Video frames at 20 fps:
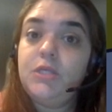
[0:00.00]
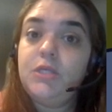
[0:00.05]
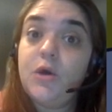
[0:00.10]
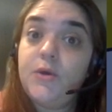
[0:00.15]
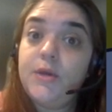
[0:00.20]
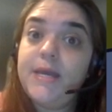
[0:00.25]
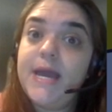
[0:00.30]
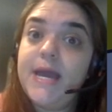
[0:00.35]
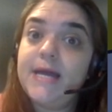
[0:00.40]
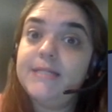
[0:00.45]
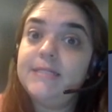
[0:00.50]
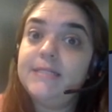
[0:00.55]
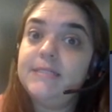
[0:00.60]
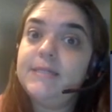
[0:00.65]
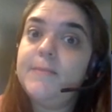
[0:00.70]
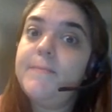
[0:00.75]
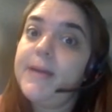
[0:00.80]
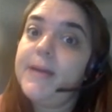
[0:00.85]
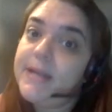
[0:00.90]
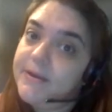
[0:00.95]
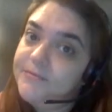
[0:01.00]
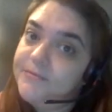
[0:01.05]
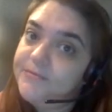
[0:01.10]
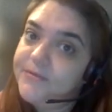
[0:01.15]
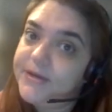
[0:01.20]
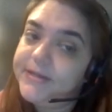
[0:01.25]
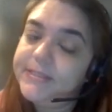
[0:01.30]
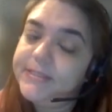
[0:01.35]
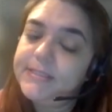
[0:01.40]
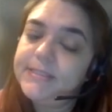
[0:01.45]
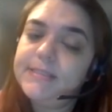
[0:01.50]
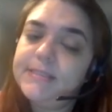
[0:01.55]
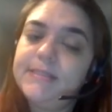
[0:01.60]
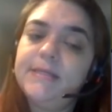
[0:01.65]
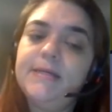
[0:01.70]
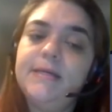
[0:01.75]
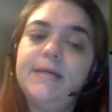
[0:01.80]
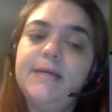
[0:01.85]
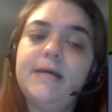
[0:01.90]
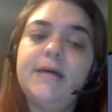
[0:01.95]
So regarding the benefits,
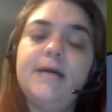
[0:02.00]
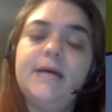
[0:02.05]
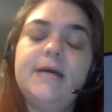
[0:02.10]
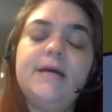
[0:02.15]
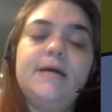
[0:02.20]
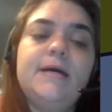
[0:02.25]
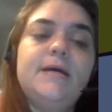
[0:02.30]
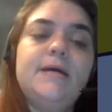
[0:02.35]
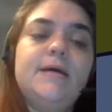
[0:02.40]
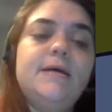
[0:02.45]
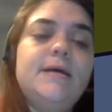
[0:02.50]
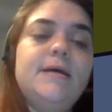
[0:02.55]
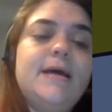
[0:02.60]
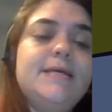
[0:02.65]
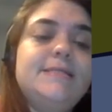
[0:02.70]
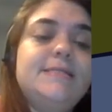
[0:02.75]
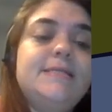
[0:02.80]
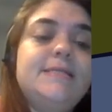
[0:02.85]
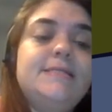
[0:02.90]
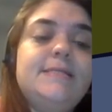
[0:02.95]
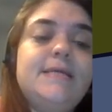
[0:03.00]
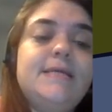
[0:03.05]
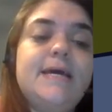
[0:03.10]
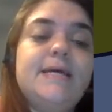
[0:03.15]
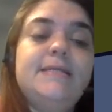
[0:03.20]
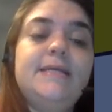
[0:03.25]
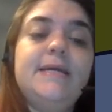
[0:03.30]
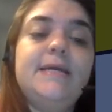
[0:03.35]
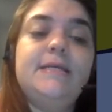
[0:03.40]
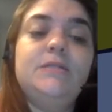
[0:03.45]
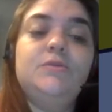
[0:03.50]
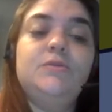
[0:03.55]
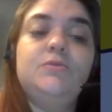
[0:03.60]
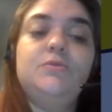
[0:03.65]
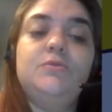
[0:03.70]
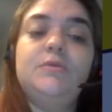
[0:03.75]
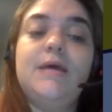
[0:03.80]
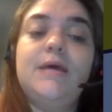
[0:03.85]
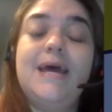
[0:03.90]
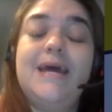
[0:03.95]
as I said, it
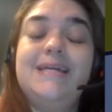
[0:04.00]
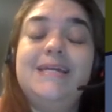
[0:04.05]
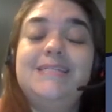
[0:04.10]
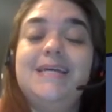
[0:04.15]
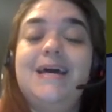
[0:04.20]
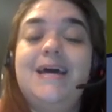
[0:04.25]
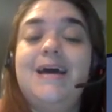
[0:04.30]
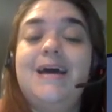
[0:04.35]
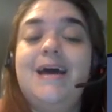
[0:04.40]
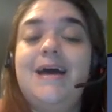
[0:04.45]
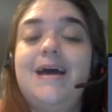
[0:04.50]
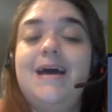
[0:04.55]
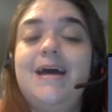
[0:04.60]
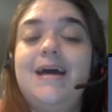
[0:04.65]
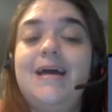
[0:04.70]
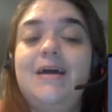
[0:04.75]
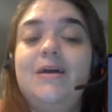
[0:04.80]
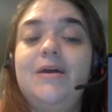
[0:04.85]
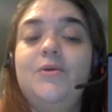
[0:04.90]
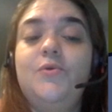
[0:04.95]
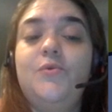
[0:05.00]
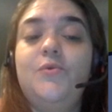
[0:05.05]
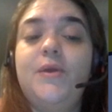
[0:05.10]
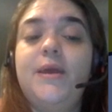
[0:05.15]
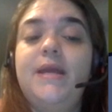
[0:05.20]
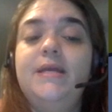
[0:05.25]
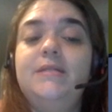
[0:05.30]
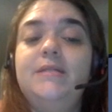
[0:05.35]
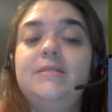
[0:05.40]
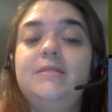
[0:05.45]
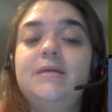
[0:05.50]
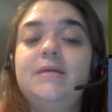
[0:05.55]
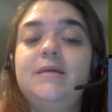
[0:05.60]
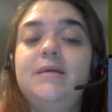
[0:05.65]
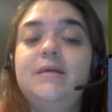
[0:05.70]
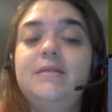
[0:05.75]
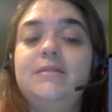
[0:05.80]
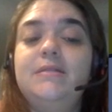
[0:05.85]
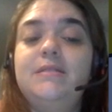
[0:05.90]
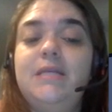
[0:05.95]
had a great
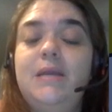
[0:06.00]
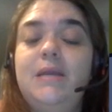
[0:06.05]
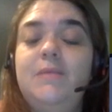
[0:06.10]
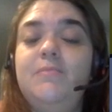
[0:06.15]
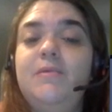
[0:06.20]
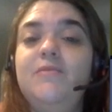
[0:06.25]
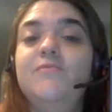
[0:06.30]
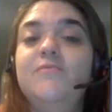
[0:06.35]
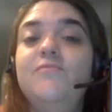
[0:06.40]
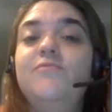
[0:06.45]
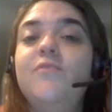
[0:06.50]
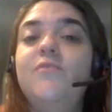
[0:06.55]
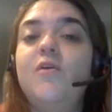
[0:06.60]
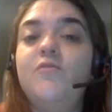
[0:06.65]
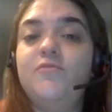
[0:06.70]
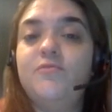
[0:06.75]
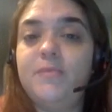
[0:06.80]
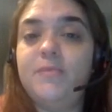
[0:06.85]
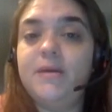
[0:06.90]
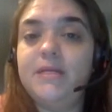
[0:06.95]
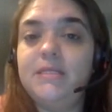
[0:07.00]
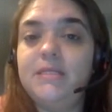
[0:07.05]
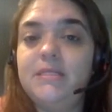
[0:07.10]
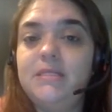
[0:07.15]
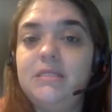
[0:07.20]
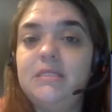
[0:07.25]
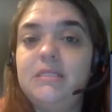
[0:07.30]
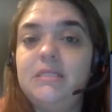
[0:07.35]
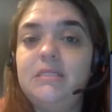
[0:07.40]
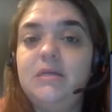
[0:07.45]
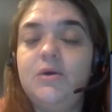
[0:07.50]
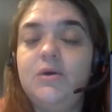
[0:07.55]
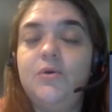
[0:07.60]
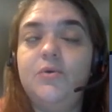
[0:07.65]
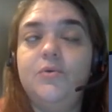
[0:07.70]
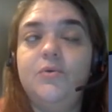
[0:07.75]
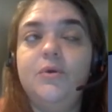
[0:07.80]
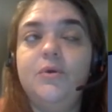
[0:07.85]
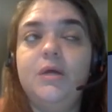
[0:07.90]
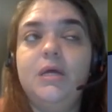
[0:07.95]
team involvement.
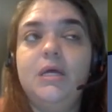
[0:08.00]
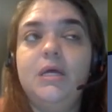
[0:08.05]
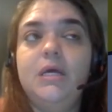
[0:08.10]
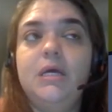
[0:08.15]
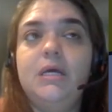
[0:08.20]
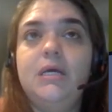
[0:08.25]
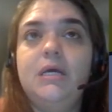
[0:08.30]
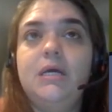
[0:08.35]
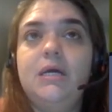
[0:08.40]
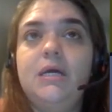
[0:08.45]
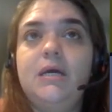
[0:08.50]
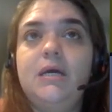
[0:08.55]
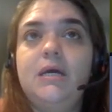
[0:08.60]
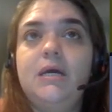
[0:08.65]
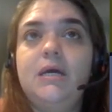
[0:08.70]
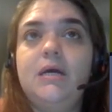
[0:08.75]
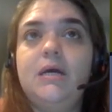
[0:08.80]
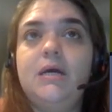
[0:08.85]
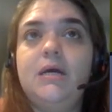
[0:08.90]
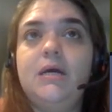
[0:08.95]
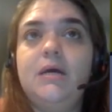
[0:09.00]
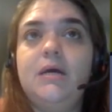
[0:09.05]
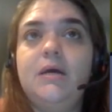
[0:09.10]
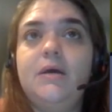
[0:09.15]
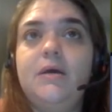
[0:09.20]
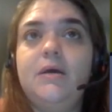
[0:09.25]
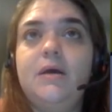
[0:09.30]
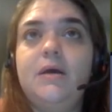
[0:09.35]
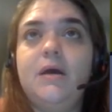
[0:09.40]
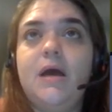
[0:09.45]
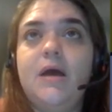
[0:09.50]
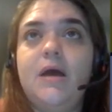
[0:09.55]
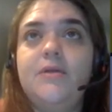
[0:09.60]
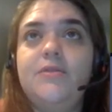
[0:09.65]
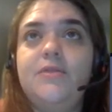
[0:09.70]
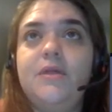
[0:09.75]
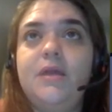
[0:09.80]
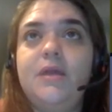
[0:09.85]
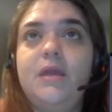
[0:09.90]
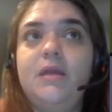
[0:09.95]
So I
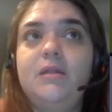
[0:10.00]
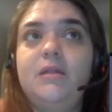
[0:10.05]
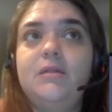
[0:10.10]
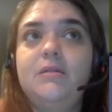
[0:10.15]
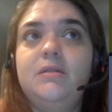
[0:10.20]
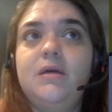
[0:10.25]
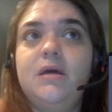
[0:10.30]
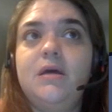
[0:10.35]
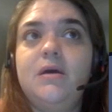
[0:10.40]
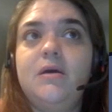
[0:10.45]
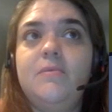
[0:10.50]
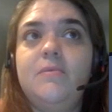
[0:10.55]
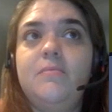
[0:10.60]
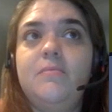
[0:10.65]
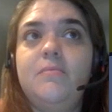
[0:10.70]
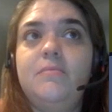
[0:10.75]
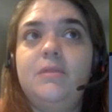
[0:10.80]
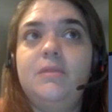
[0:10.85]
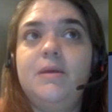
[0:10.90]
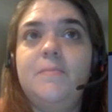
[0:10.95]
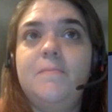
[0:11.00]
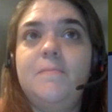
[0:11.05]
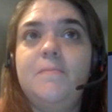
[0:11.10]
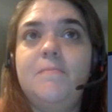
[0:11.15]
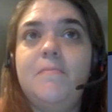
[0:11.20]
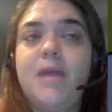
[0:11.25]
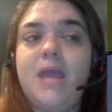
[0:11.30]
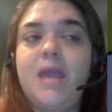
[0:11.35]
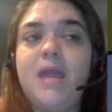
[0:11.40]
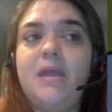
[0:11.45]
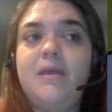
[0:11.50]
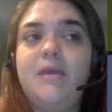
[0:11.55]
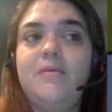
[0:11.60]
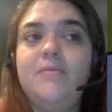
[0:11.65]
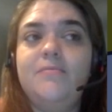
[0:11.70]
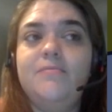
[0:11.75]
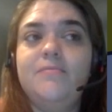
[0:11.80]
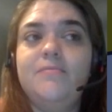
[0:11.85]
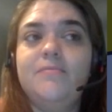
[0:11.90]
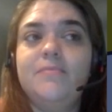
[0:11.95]
think the
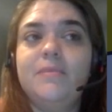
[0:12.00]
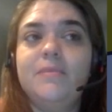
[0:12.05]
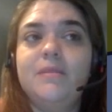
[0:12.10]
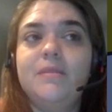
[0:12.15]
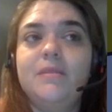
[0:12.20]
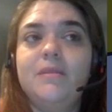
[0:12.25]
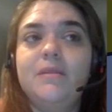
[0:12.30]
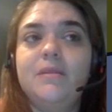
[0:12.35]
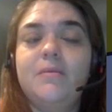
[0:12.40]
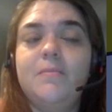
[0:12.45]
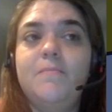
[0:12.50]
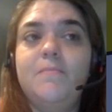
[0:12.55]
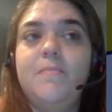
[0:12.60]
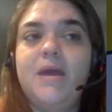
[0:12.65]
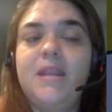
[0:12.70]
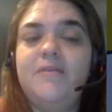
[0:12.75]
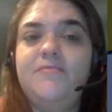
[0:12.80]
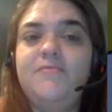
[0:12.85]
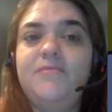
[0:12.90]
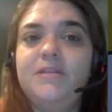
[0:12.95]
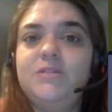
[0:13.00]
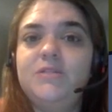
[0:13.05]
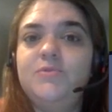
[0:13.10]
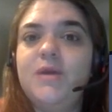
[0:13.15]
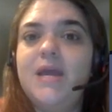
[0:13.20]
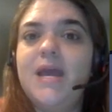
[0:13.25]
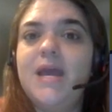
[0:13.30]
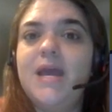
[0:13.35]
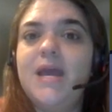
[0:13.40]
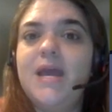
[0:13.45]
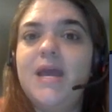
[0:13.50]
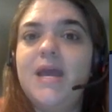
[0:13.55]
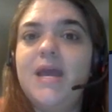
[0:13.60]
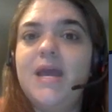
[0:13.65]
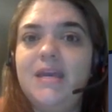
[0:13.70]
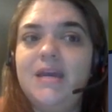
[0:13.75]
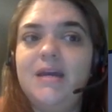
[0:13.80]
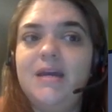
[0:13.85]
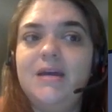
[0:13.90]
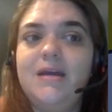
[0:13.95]
main benefits we had
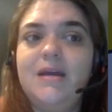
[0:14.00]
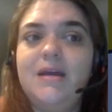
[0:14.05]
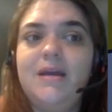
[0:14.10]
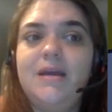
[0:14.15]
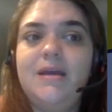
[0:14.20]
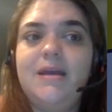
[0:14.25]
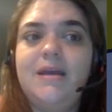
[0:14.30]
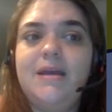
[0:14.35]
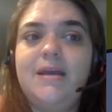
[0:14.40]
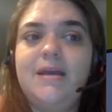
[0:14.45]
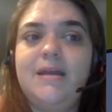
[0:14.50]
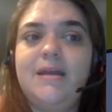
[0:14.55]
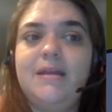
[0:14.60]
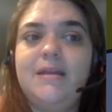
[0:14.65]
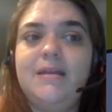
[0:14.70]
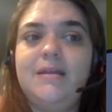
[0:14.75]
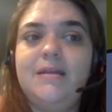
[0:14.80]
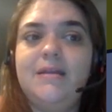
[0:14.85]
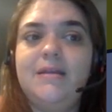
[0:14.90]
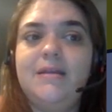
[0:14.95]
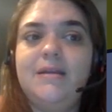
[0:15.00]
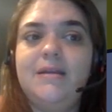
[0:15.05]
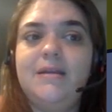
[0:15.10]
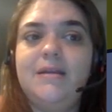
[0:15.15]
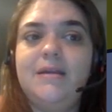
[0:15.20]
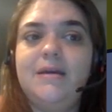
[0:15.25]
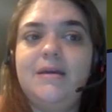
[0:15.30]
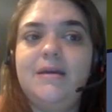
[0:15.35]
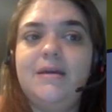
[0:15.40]
here and